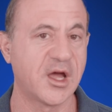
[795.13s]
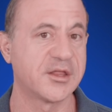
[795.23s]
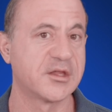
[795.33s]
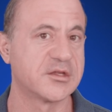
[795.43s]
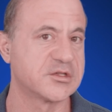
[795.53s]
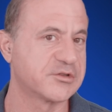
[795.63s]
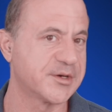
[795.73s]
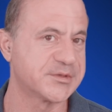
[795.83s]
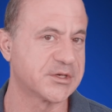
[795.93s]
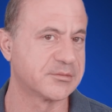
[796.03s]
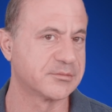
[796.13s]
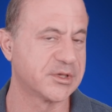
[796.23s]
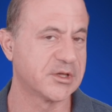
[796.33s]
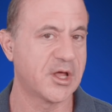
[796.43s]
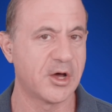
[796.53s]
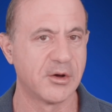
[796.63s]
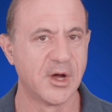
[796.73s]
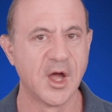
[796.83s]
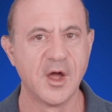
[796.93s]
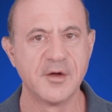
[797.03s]
in the description below
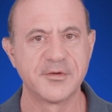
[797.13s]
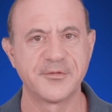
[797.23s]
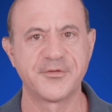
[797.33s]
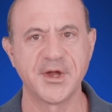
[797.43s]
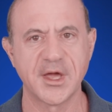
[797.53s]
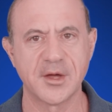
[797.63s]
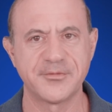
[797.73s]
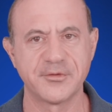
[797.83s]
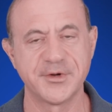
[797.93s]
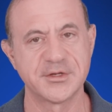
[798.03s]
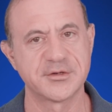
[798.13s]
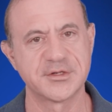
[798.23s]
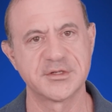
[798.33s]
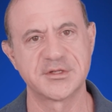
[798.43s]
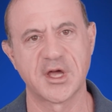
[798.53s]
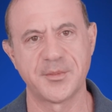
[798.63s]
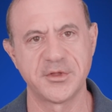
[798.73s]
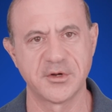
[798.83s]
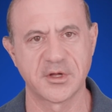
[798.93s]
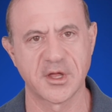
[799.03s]
for free helpful resources to help with
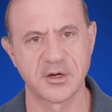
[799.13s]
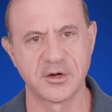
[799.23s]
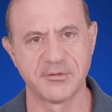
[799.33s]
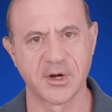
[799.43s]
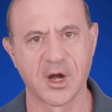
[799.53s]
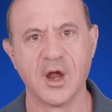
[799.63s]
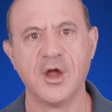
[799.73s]
your cloud career.